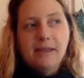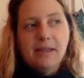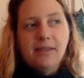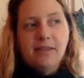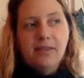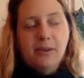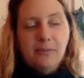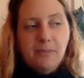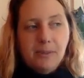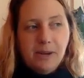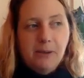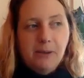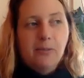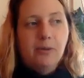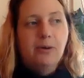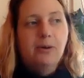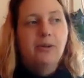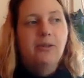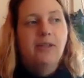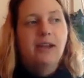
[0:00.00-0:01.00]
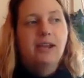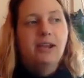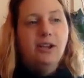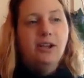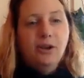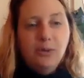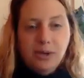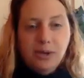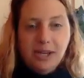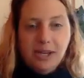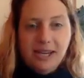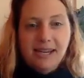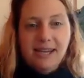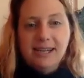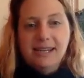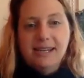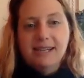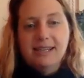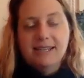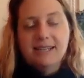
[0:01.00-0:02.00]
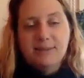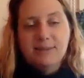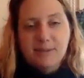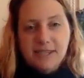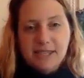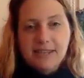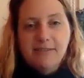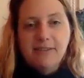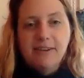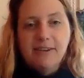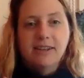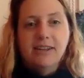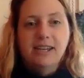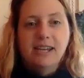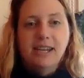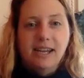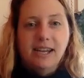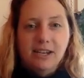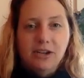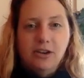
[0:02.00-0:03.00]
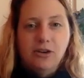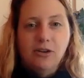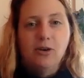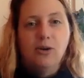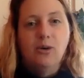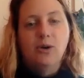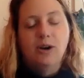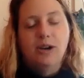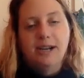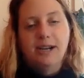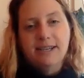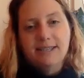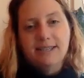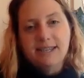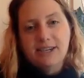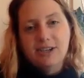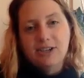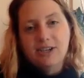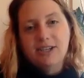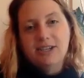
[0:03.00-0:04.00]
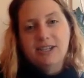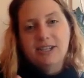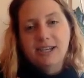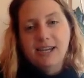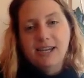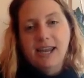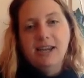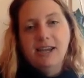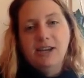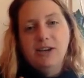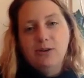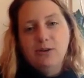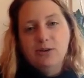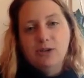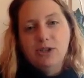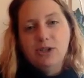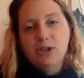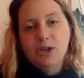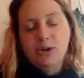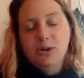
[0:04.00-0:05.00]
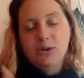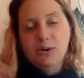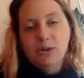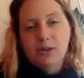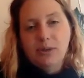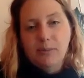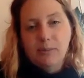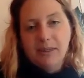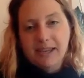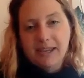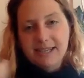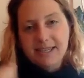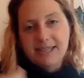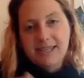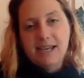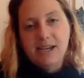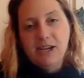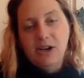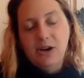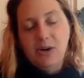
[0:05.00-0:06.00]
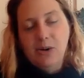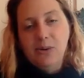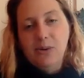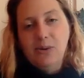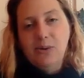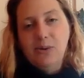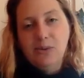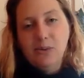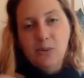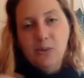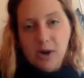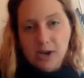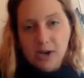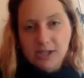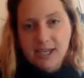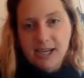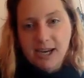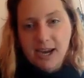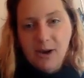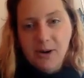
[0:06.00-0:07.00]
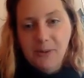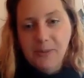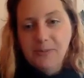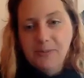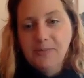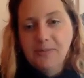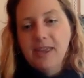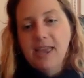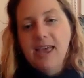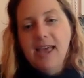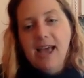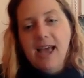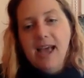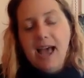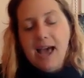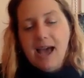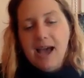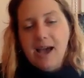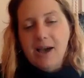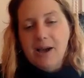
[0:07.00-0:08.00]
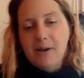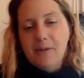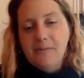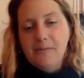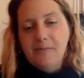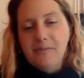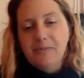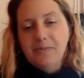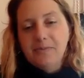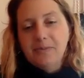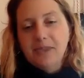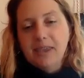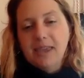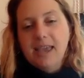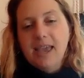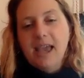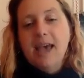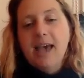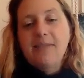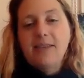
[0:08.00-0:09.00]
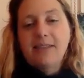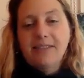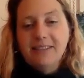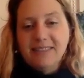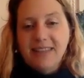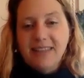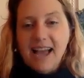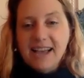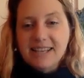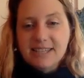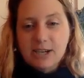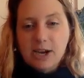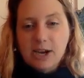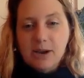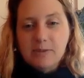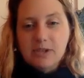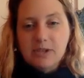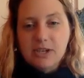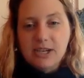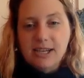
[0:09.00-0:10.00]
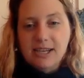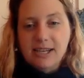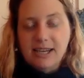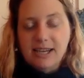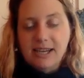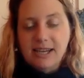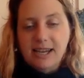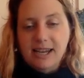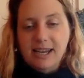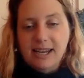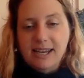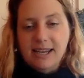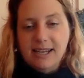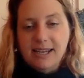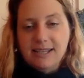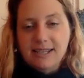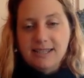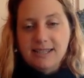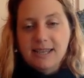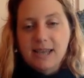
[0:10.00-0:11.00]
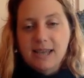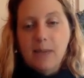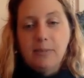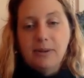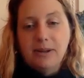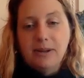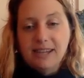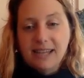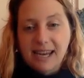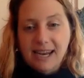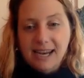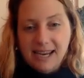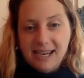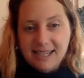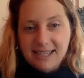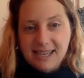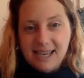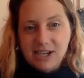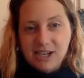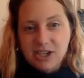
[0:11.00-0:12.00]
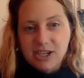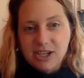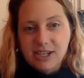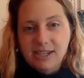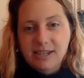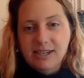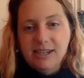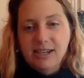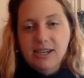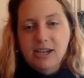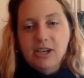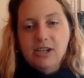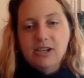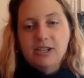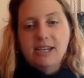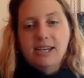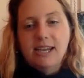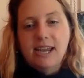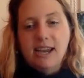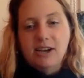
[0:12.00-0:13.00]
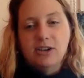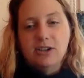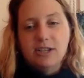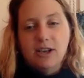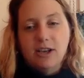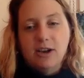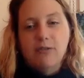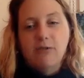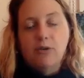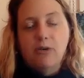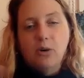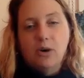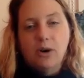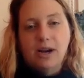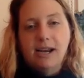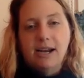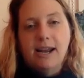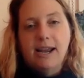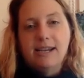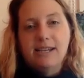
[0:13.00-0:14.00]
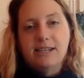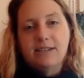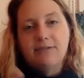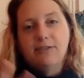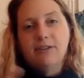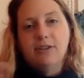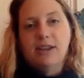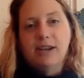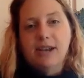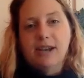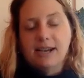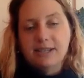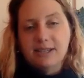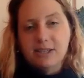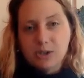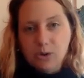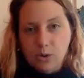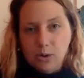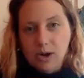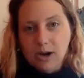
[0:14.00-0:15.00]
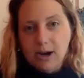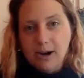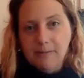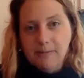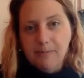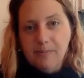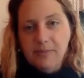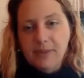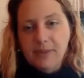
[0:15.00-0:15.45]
the people that you need specifically in your organization to get you to the place that you want to go? Um, and then the last option is a planning session to get yourself organized for the next quarter.